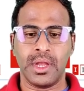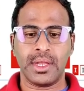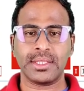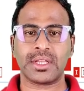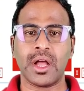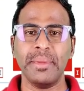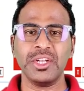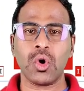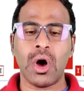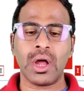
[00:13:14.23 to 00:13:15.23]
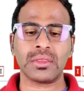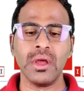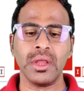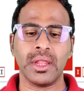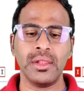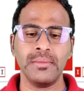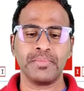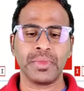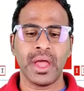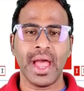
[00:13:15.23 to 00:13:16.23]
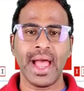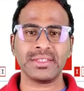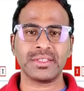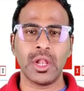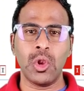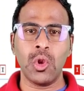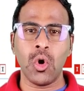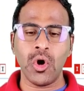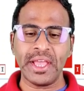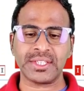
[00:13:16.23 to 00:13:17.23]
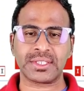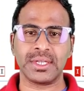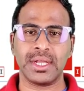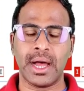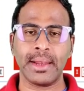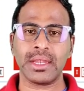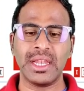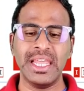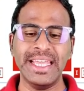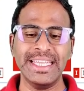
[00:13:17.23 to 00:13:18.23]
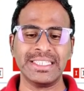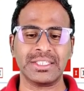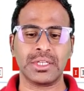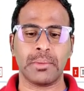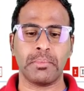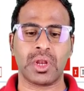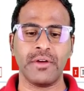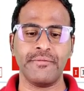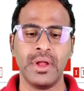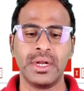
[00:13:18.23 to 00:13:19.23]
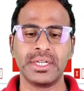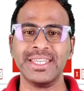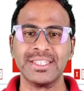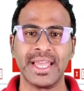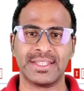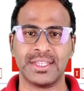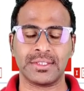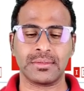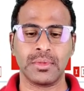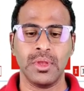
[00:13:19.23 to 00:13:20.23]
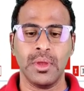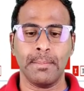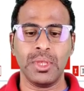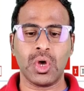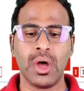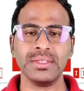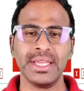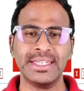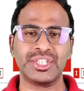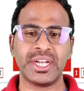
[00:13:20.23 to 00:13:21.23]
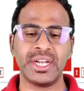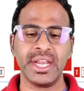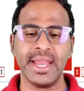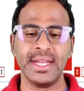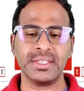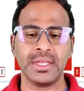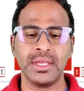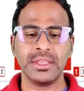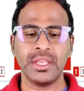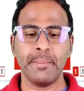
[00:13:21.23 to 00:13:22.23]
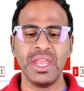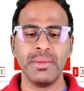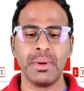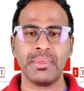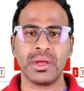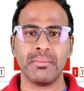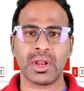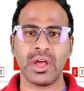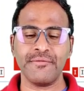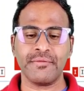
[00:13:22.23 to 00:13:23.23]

Coming to orthogonal, has the lowest or least number of test cases because it generates the minimum number of